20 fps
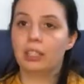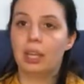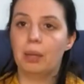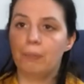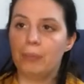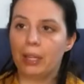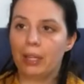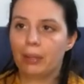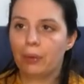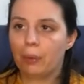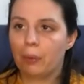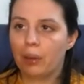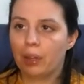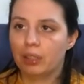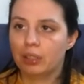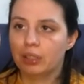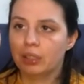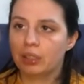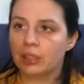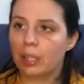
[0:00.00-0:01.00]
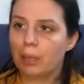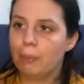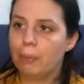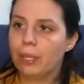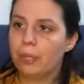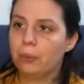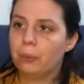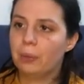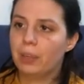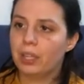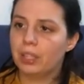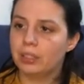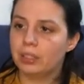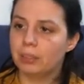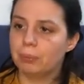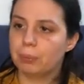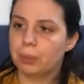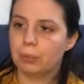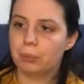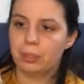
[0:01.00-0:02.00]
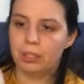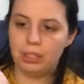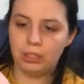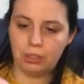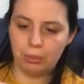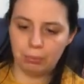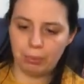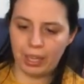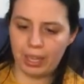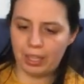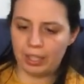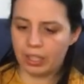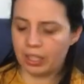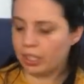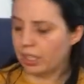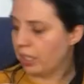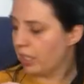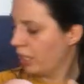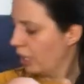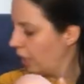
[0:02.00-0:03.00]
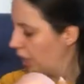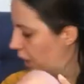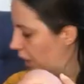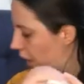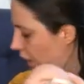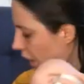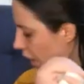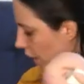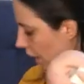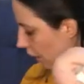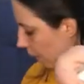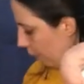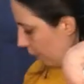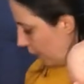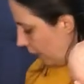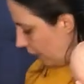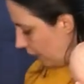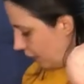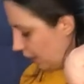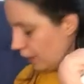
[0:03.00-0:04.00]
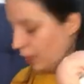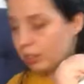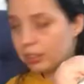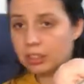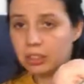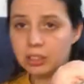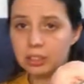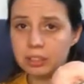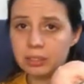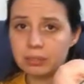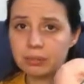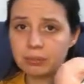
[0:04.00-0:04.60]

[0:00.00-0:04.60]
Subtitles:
a pink one. A pink one probably to make a piggy sister,